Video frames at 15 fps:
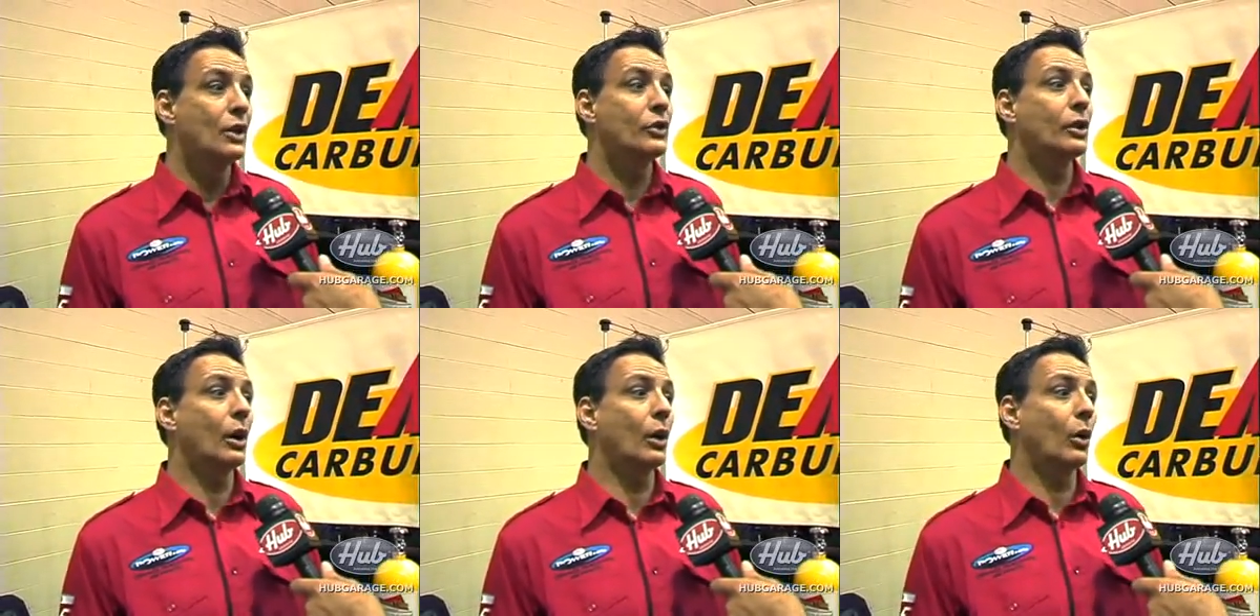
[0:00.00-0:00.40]

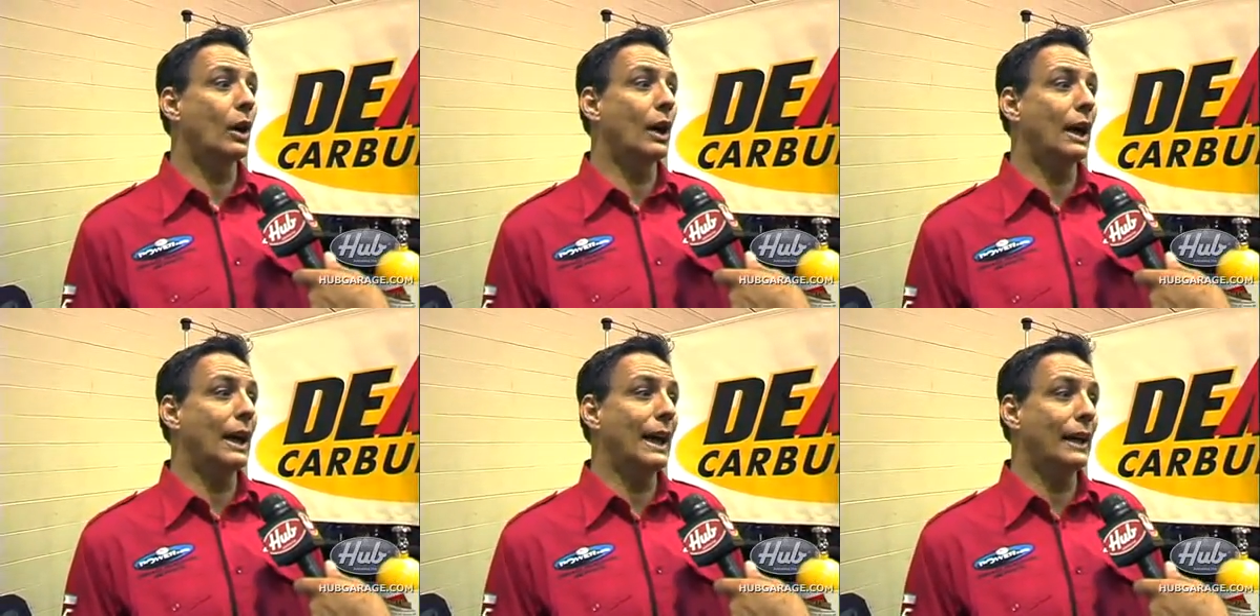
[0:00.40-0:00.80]
so
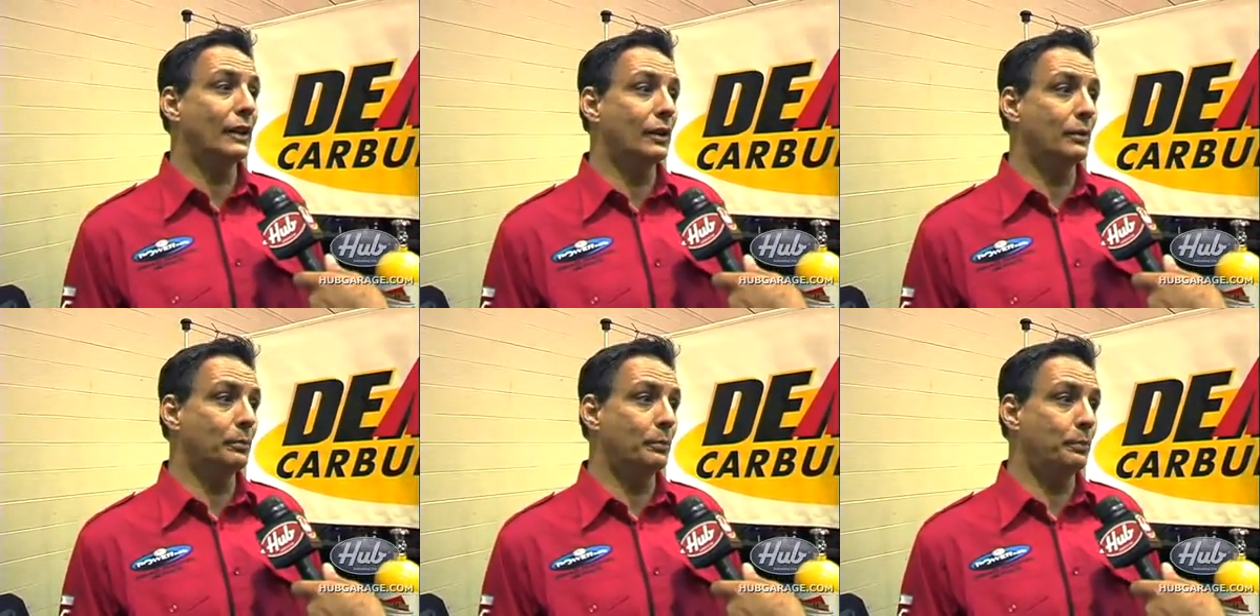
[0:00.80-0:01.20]
I had
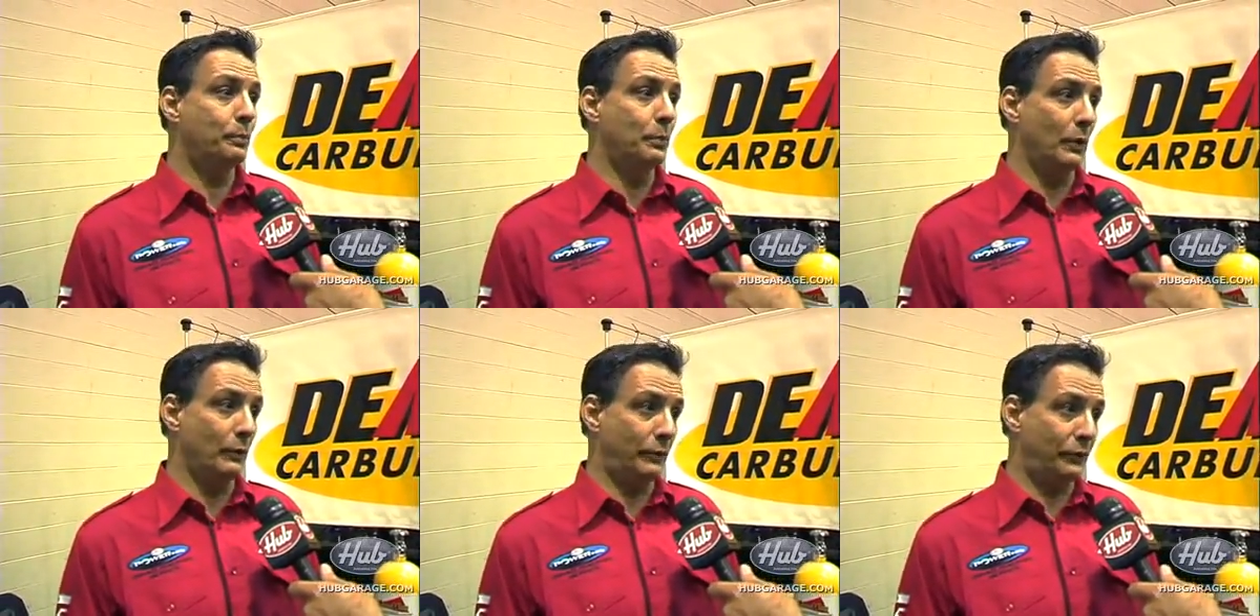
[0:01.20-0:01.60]
to
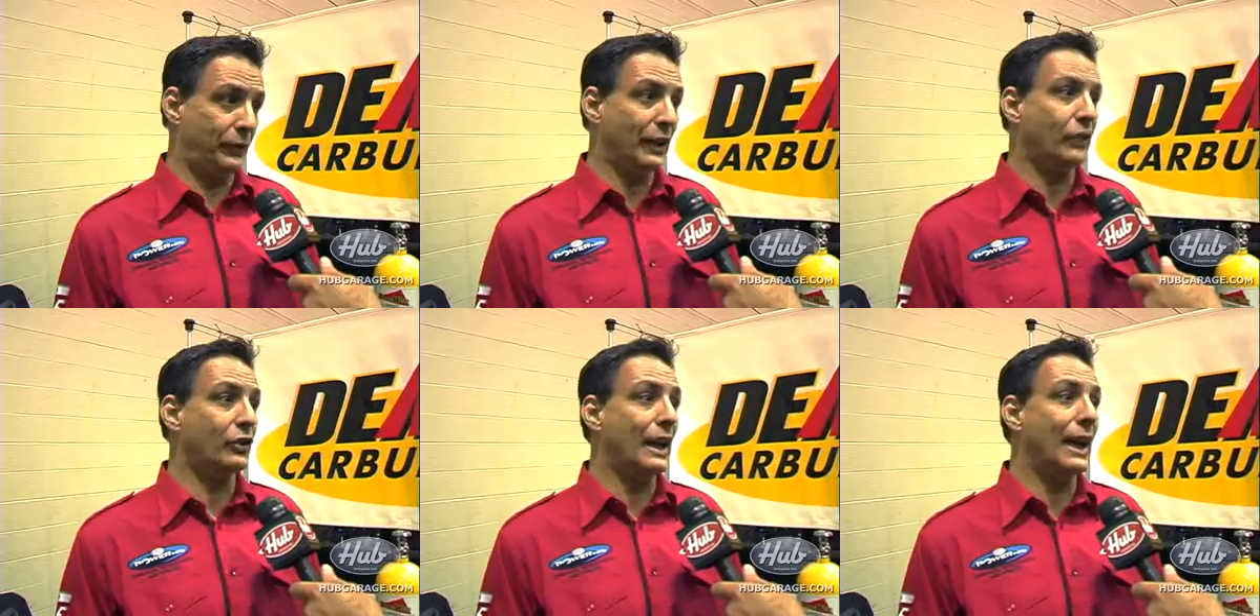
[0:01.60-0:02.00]

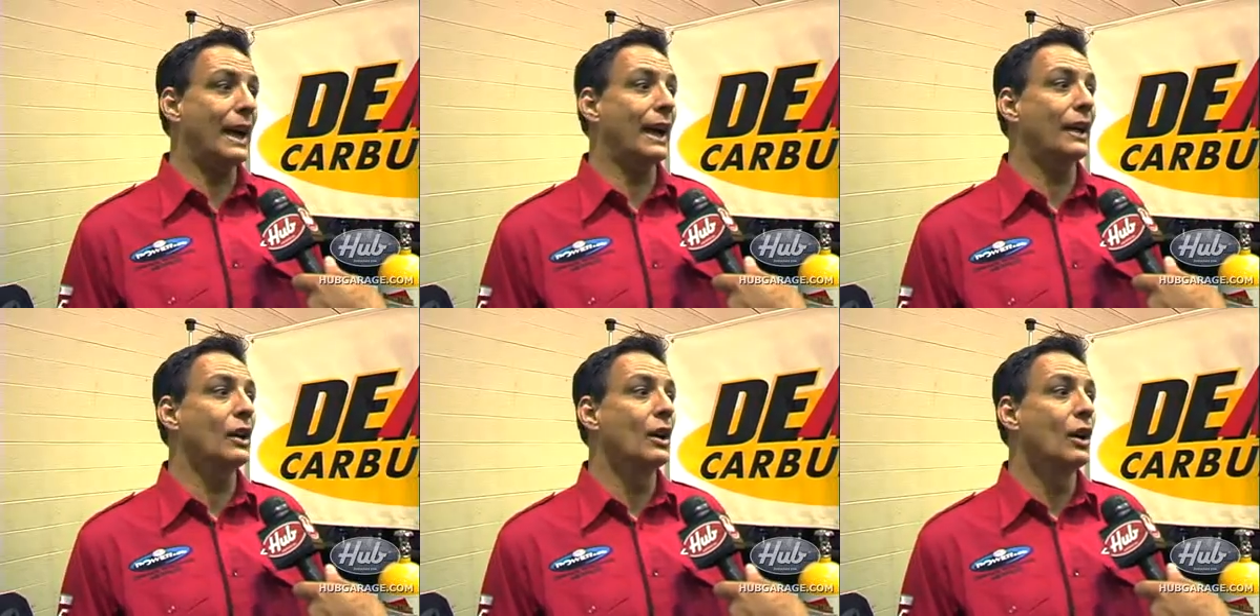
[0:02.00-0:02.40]
fix
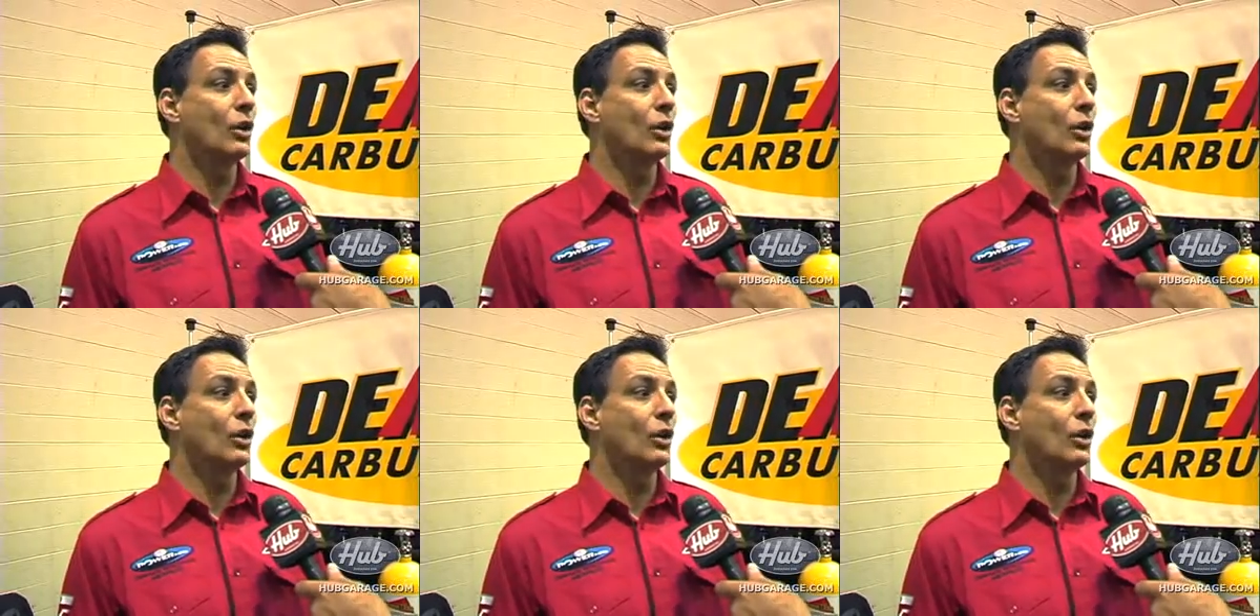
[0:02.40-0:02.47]
that